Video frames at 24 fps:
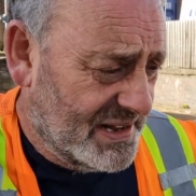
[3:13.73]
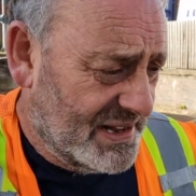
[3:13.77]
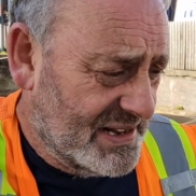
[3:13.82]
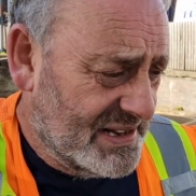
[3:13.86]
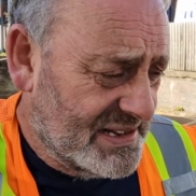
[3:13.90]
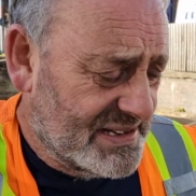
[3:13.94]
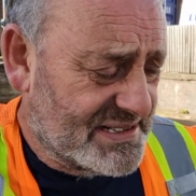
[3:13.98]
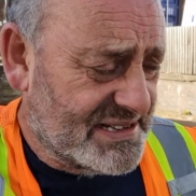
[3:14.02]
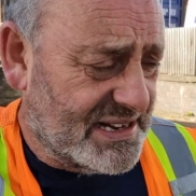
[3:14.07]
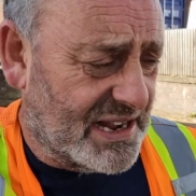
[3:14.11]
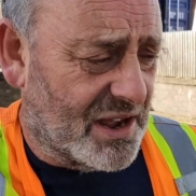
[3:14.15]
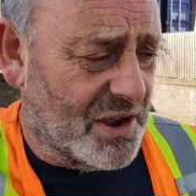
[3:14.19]

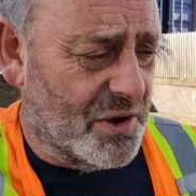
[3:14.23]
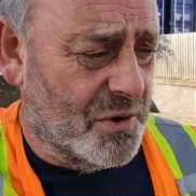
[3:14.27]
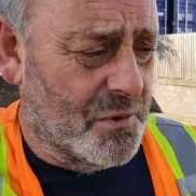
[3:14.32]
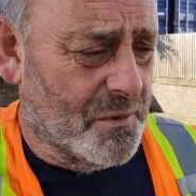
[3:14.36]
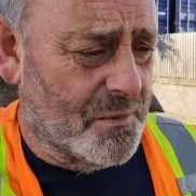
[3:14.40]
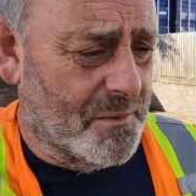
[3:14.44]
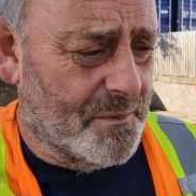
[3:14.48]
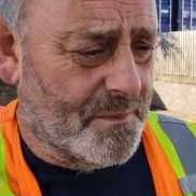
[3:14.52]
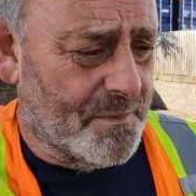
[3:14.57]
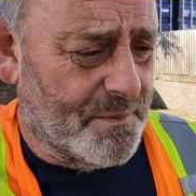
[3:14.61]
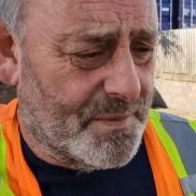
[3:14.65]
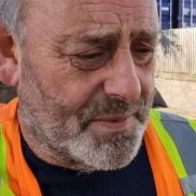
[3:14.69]
So
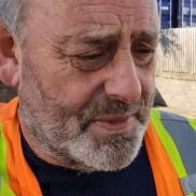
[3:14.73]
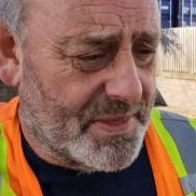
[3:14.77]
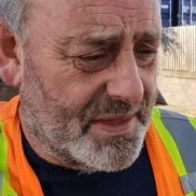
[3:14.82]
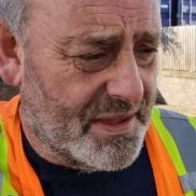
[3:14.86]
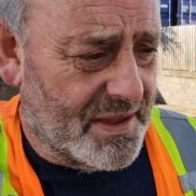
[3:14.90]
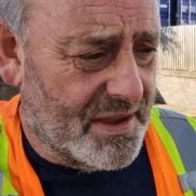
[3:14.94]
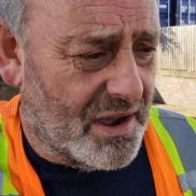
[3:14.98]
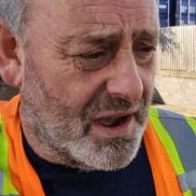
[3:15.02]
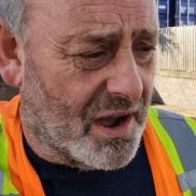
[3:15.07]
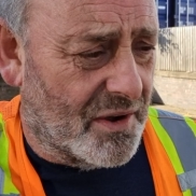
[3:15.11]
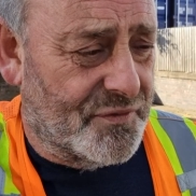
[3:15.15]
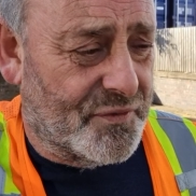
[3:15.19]

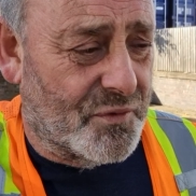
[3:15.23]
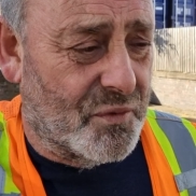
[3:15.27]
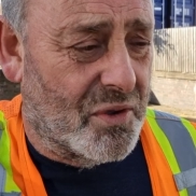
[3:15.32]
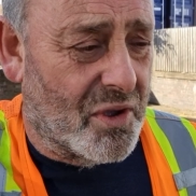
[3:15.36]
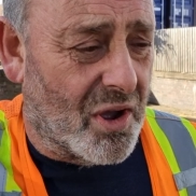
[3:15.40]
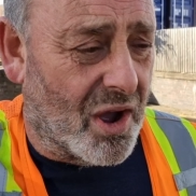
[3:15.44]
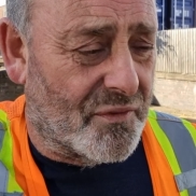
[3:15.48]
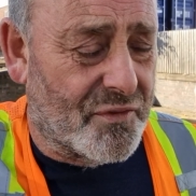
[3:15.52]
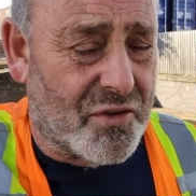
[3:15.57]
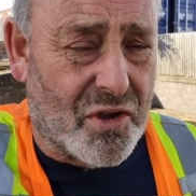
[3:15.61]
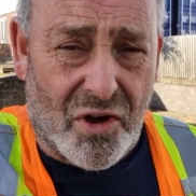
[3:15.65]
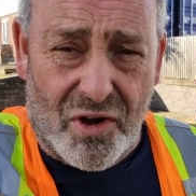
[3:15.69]

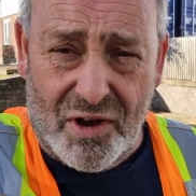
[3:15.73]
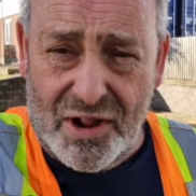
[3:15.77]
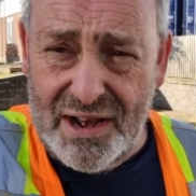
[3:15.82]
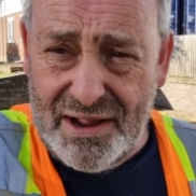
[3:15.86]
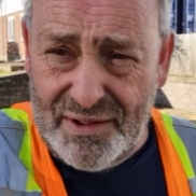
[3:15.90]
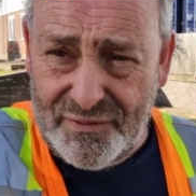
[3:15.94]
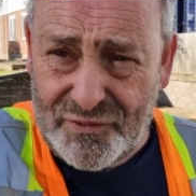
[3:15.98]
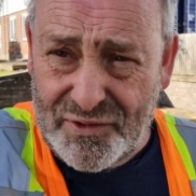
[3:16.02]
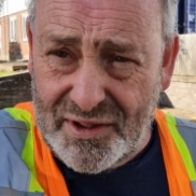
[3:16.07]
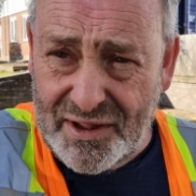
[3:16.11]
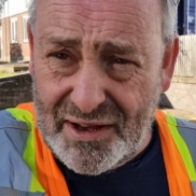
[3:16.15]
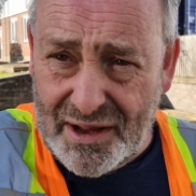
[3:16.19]
I've got a
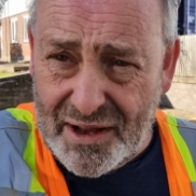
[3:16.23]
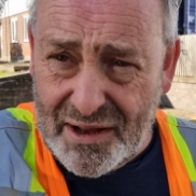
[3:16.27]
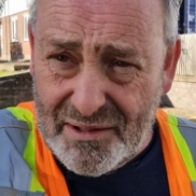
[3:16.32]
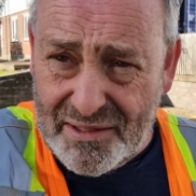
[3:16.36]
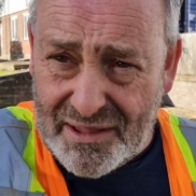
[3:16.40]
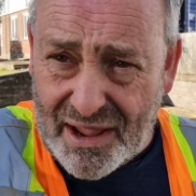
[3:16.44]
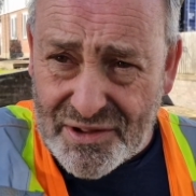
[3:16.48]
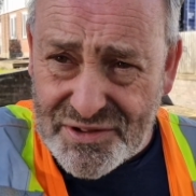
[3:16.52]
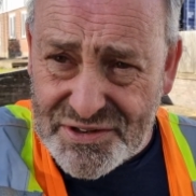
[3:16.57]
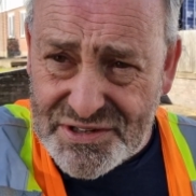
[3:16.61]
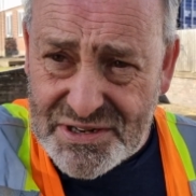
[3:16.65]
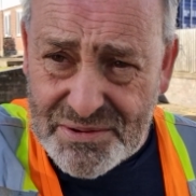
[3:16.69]
lift into the
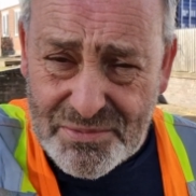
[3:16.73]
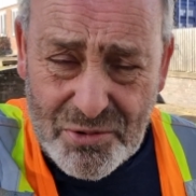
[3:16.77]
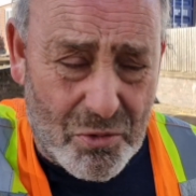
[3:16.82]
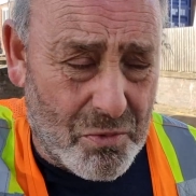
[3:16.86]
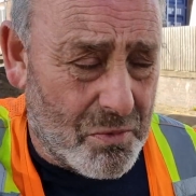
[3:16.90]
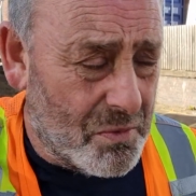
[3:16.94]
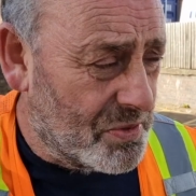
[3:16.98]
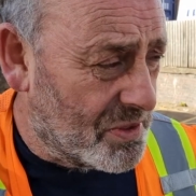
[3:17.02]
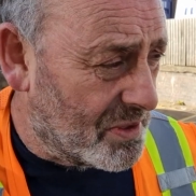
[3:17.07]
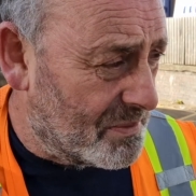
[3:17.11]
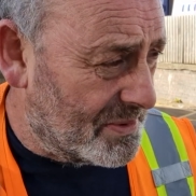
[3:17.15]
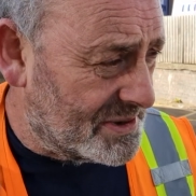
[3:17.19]
Dunstable.
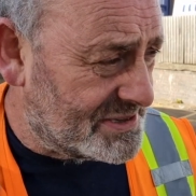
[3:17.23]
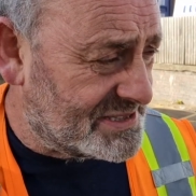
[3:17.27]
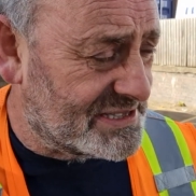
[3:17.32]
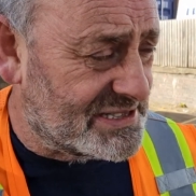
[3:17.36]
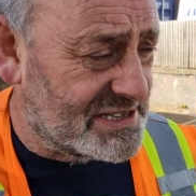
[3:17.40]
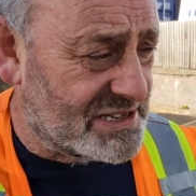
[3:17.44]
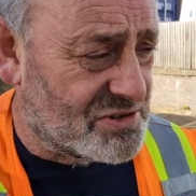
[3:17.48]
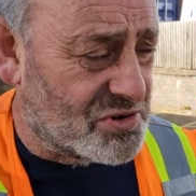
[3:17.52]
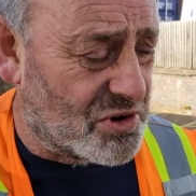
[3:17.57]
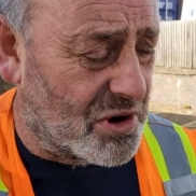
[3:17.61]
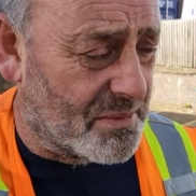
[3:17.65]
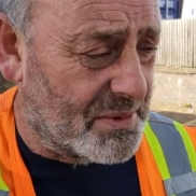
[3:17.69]
The missus
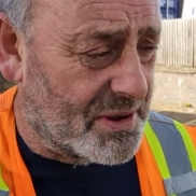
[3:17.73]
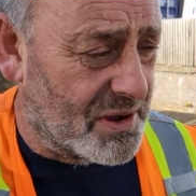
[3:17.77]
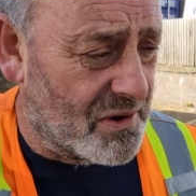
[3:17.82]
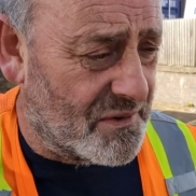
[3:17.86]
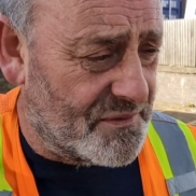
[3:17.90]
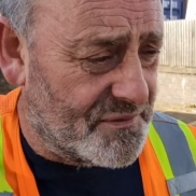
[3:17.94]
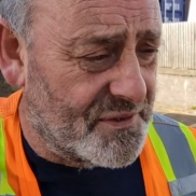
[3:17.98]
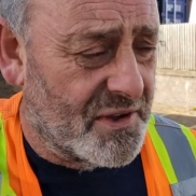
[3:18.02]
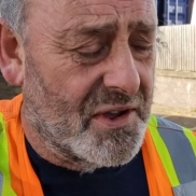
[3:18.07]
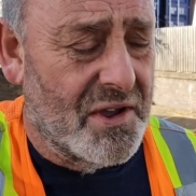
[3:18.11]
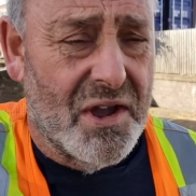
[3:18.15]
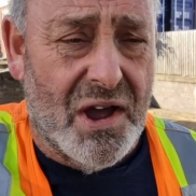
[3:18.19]
had dropped me off.